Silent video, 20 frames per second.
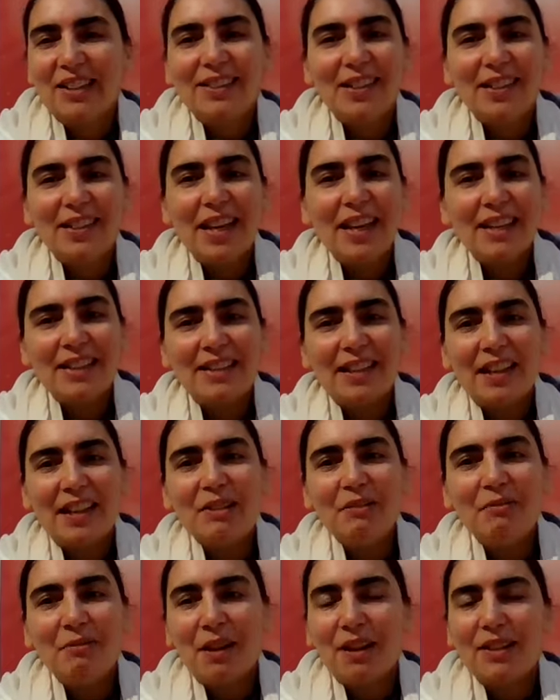So yes,
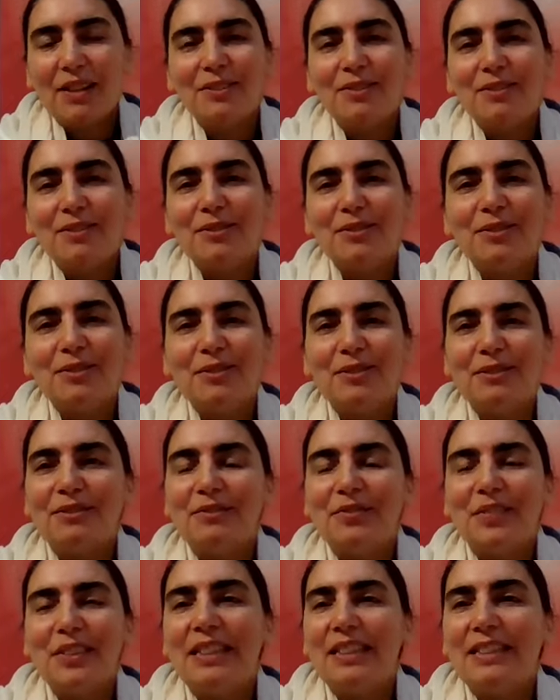anyone
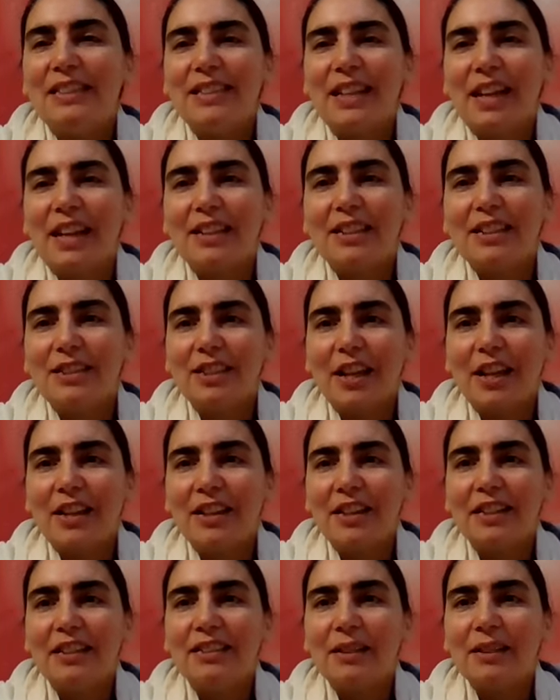who feels like
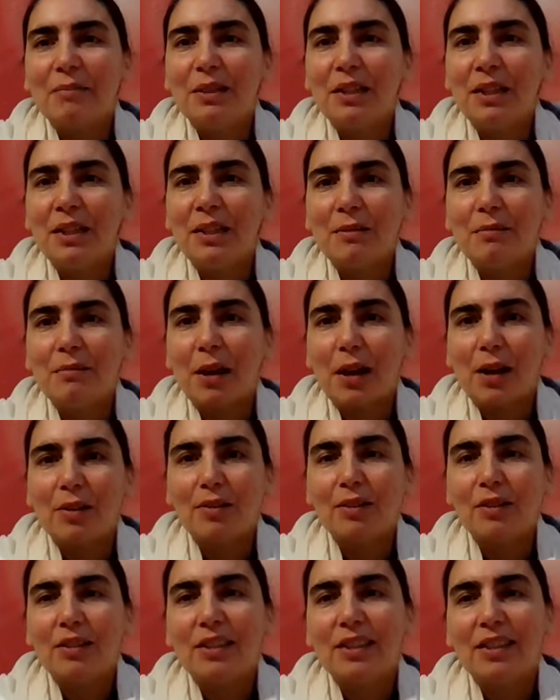sharing something
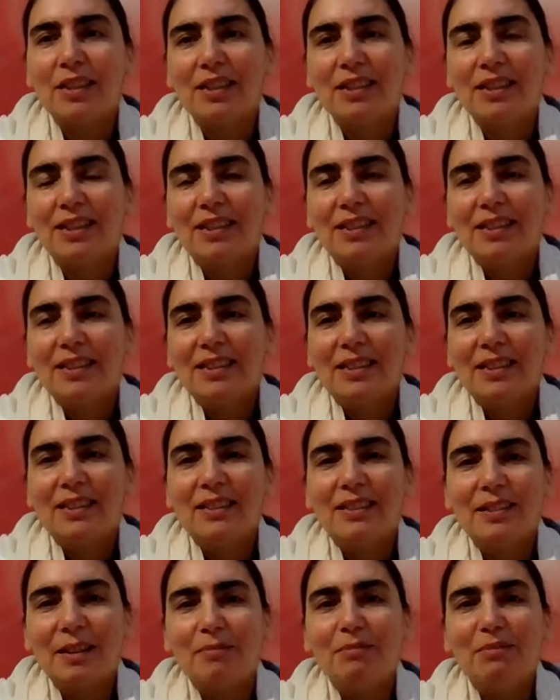about
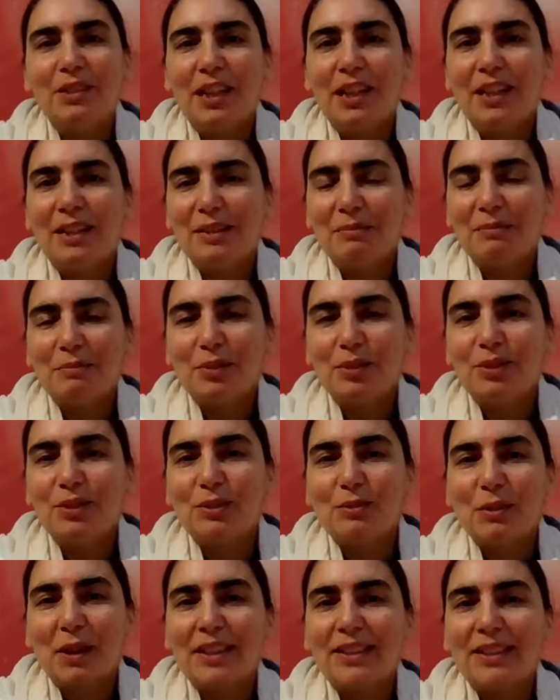this subject,
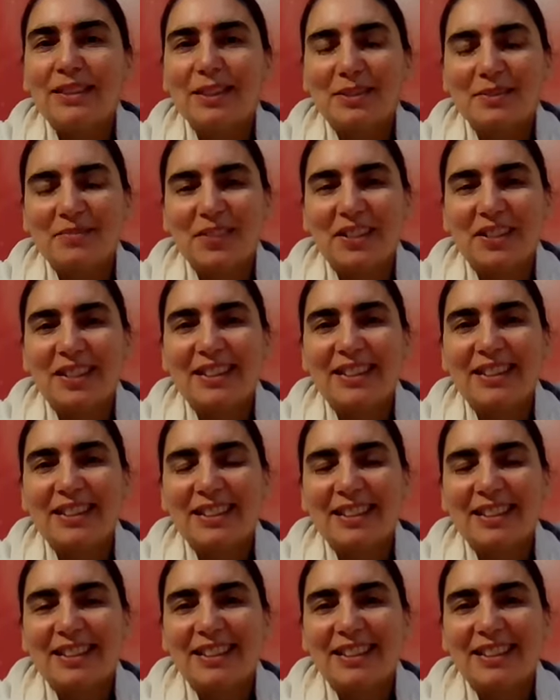most welcome.